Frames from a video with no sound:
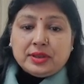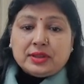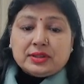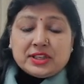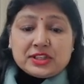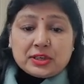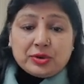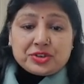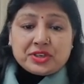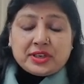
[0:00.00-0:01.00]
This
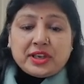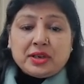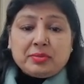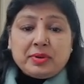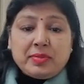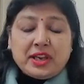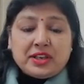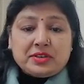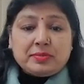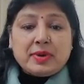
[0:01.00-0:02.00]
closure can be
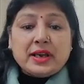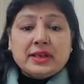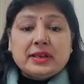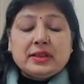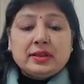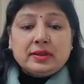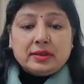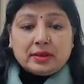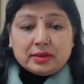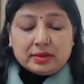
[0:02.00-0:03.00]
made by
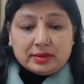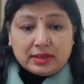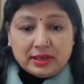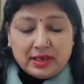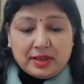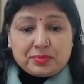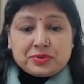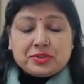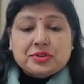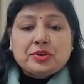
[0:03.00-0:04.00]
the
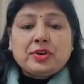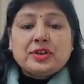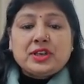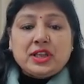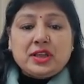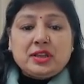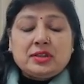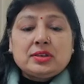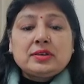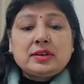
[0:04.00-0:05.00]
lips or teeth,
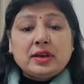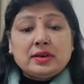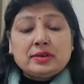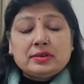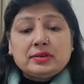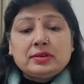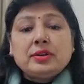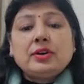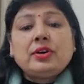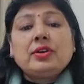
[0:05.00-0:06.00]
tongue,
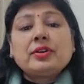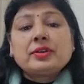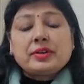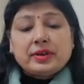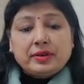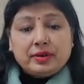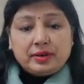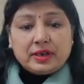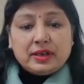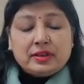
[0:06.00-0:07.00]
or
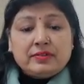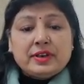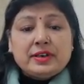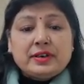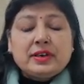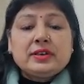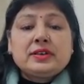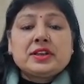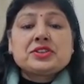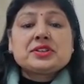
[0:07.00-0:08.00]
tongue when tongue
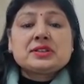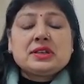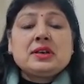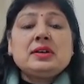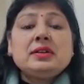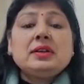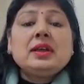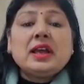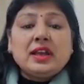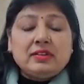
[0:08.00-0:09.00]
touches the
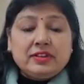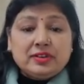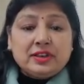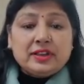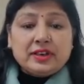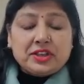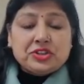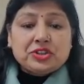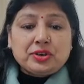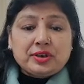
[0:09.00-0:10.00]
alveolar ridge
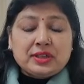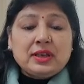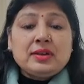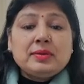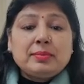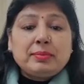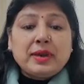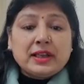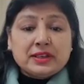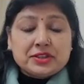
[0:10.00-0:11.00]
or the
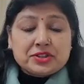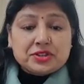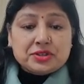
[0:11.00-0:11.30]
palate.